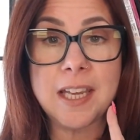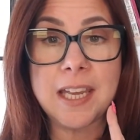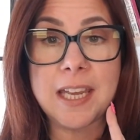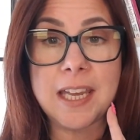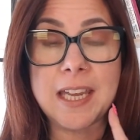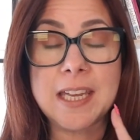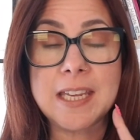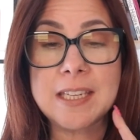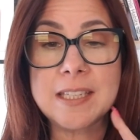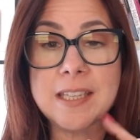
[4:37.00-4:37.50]

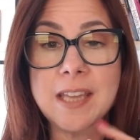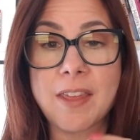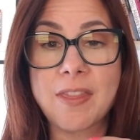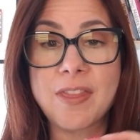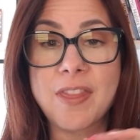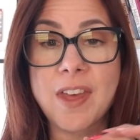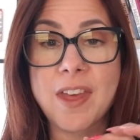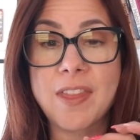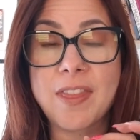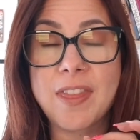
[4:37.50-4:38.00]
is
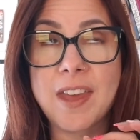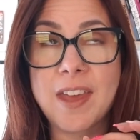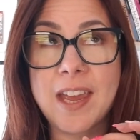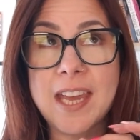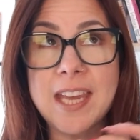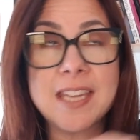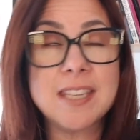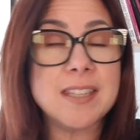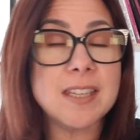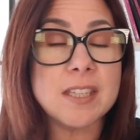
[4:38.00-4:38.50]
that there
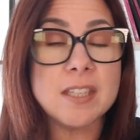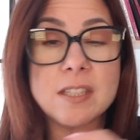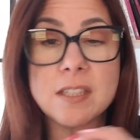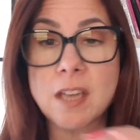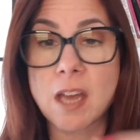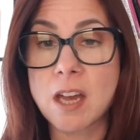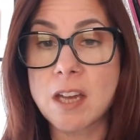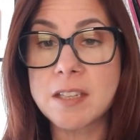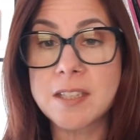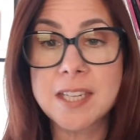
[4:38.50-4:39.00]
is a
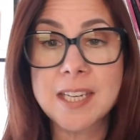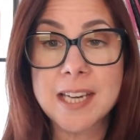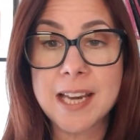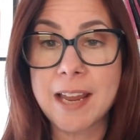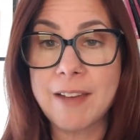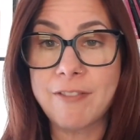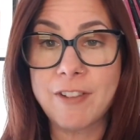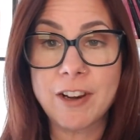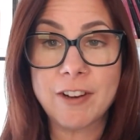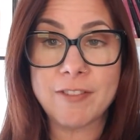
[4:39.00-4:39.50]
certain
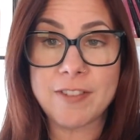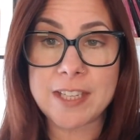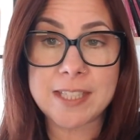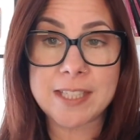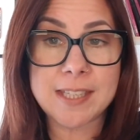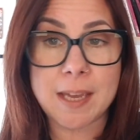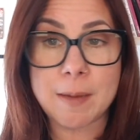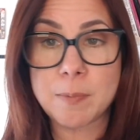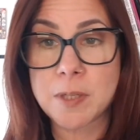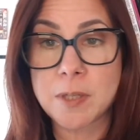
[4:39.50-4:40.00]
level of
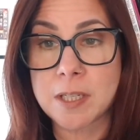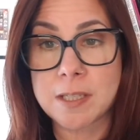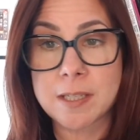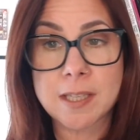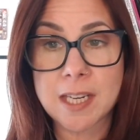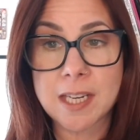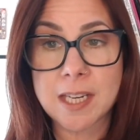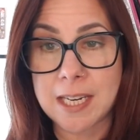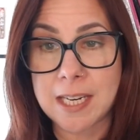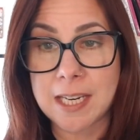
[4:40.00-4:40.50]

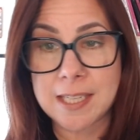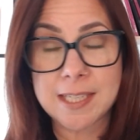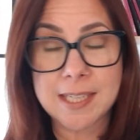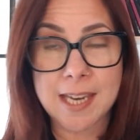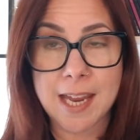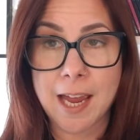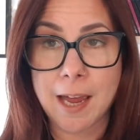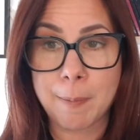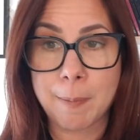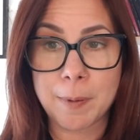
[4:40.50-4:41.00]
acceptance that needs
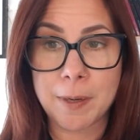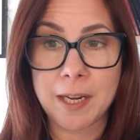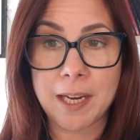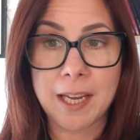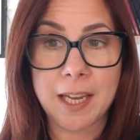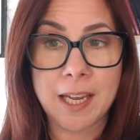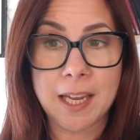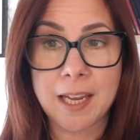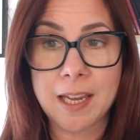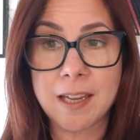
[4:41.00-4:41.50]
to happen
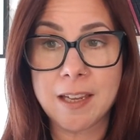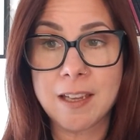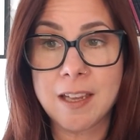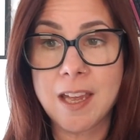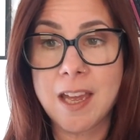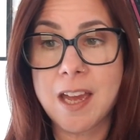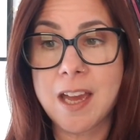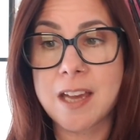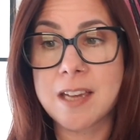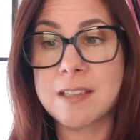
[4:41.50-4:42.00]
here.
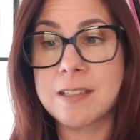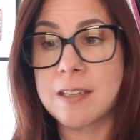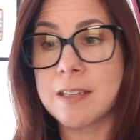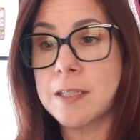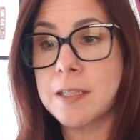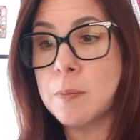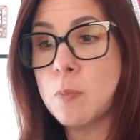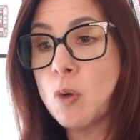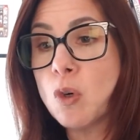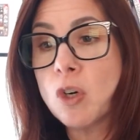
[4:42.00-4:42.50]
As a
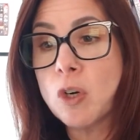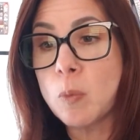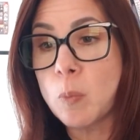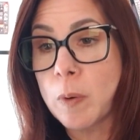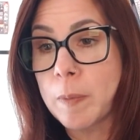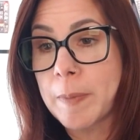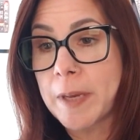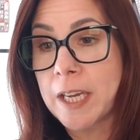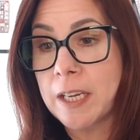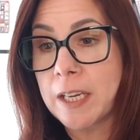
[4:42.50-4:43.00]
smaller
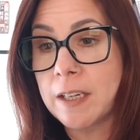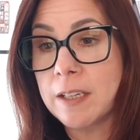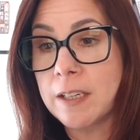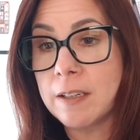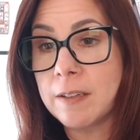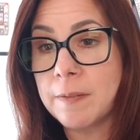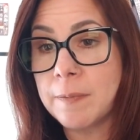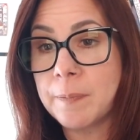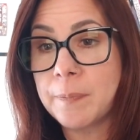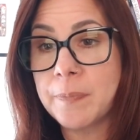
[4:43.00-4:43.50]
woman,
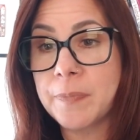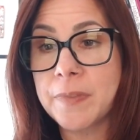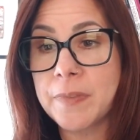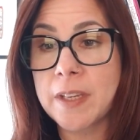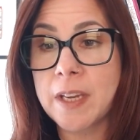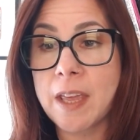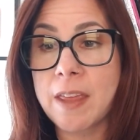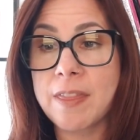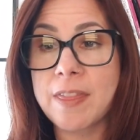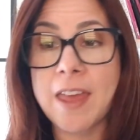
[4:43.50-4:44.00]

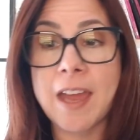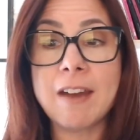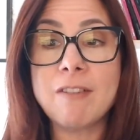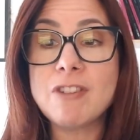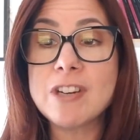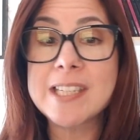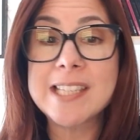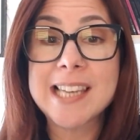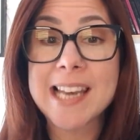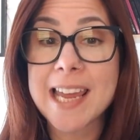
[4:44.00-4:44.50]

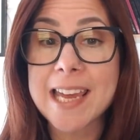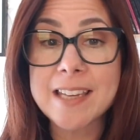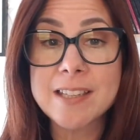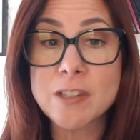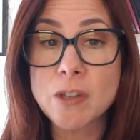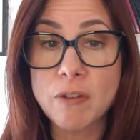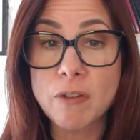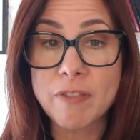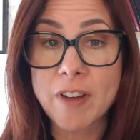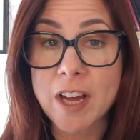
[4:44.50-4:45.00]
there is
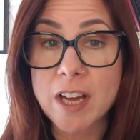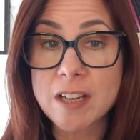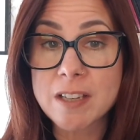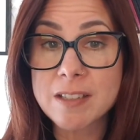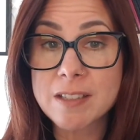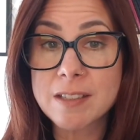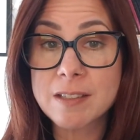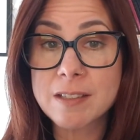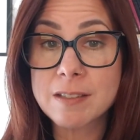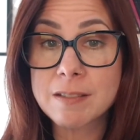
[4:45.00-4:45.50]
less of
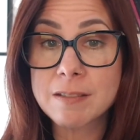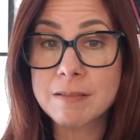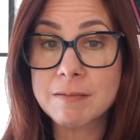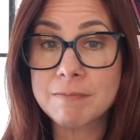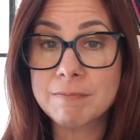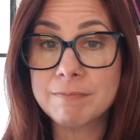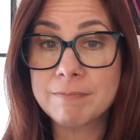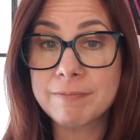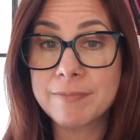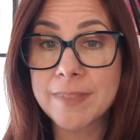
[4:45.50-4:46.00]
us,
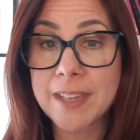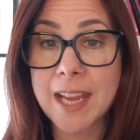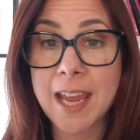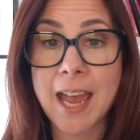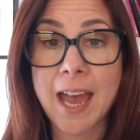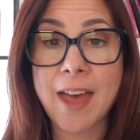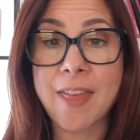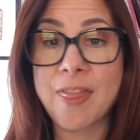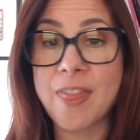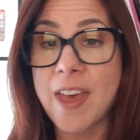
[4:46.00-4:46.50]

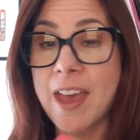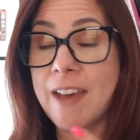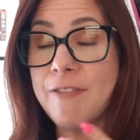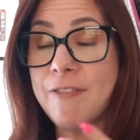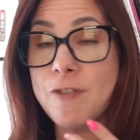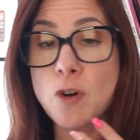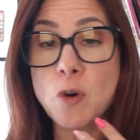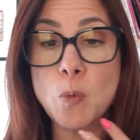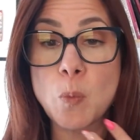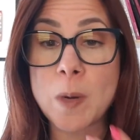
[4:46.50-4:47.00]
and
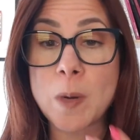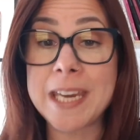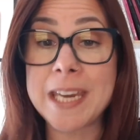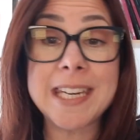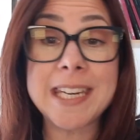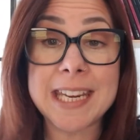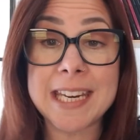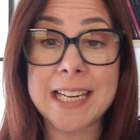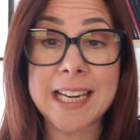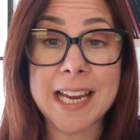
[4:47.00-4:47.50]
therefore we
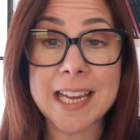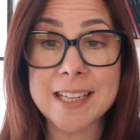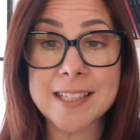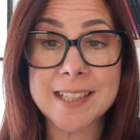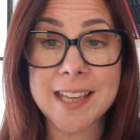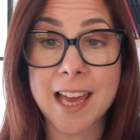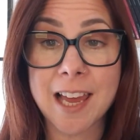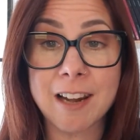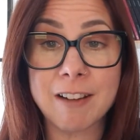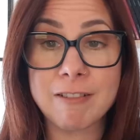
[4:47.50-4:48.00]
need less
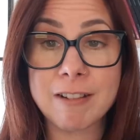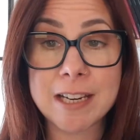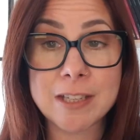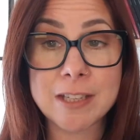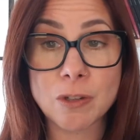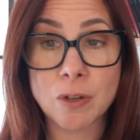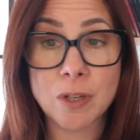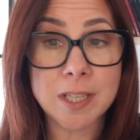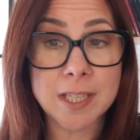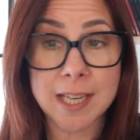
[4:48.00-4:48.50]

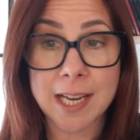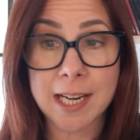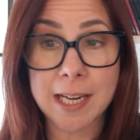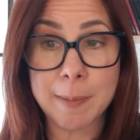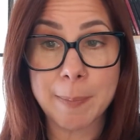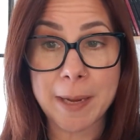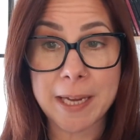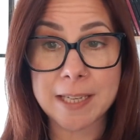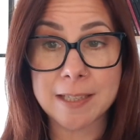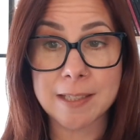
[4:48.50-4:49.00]
calories on a daily
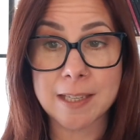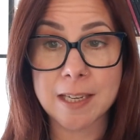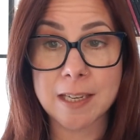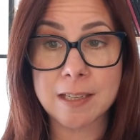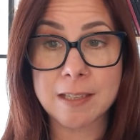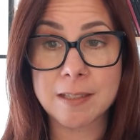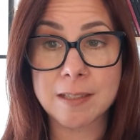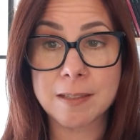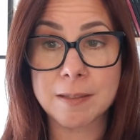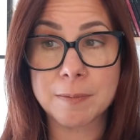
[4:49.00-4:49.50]

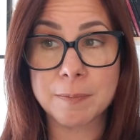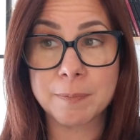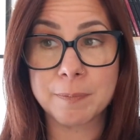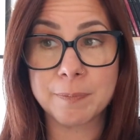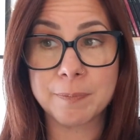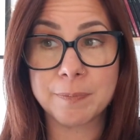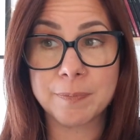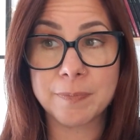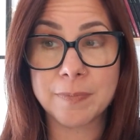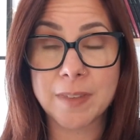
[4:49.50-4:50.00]
basis.
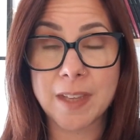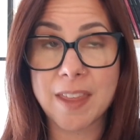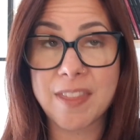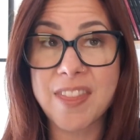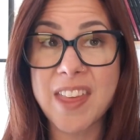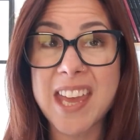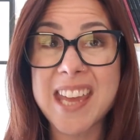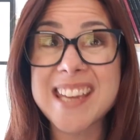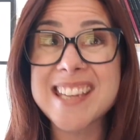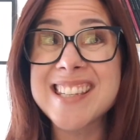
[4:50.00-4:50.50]

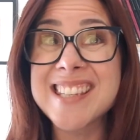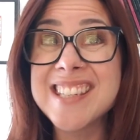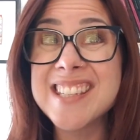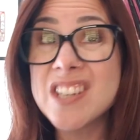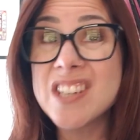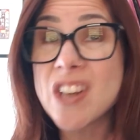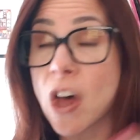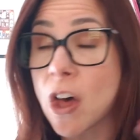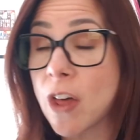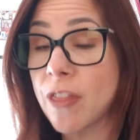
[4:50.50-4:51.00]
There is
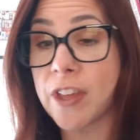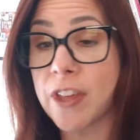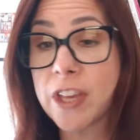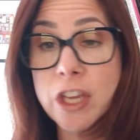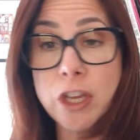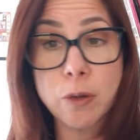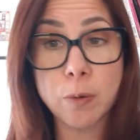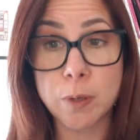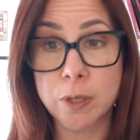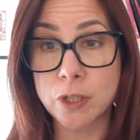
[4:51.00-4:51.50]
nothing
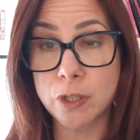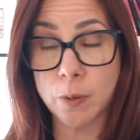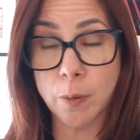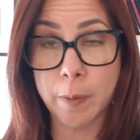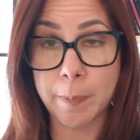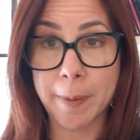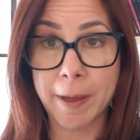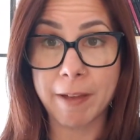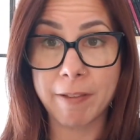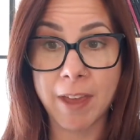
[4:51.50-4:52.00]
you can do
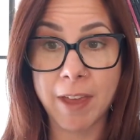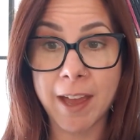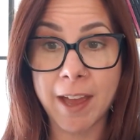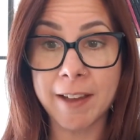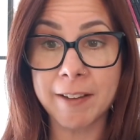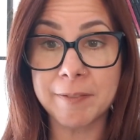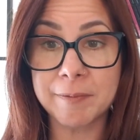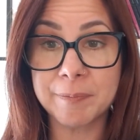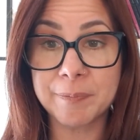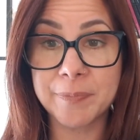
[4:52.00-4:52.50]
about that.